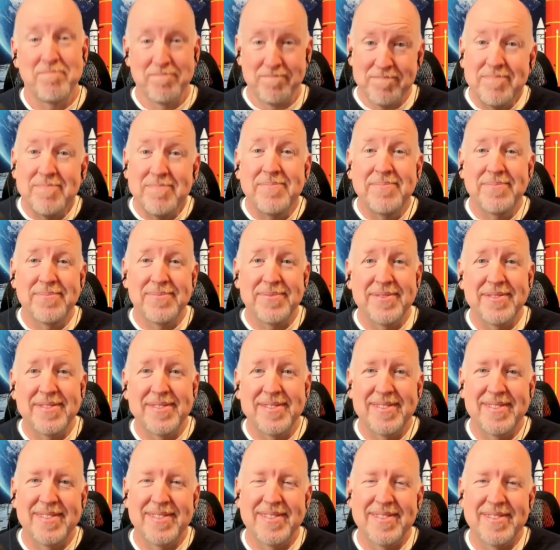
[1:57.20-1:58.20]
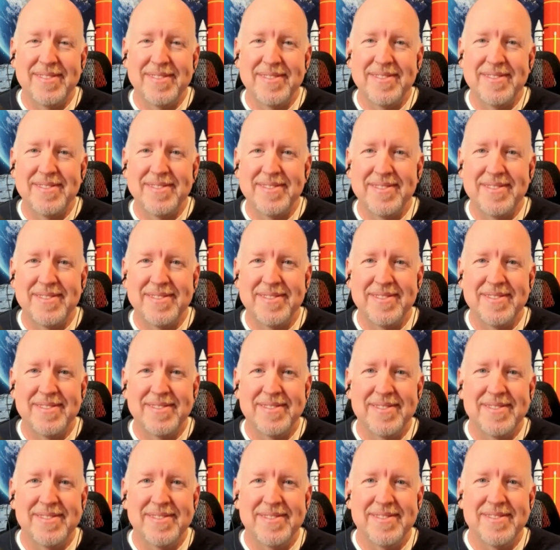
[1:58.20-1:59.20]

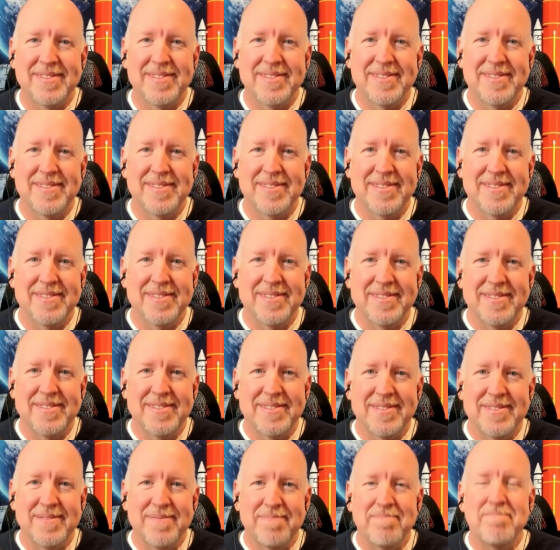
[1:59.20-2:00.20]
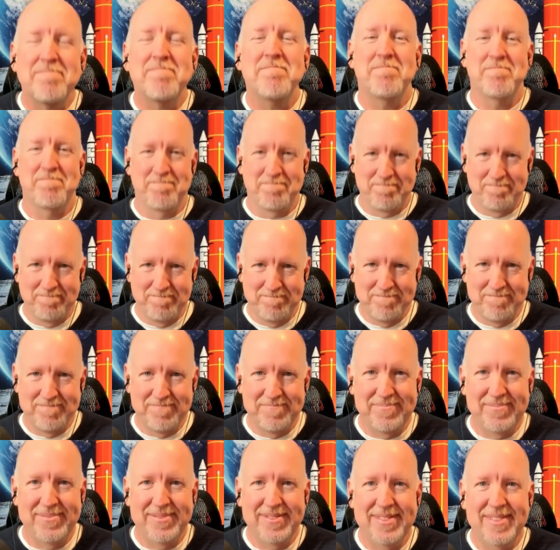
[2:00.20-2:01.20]

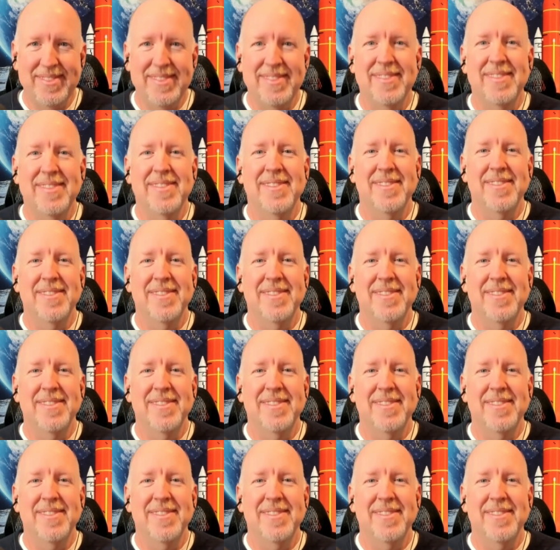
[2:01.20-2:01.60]
(not speaking)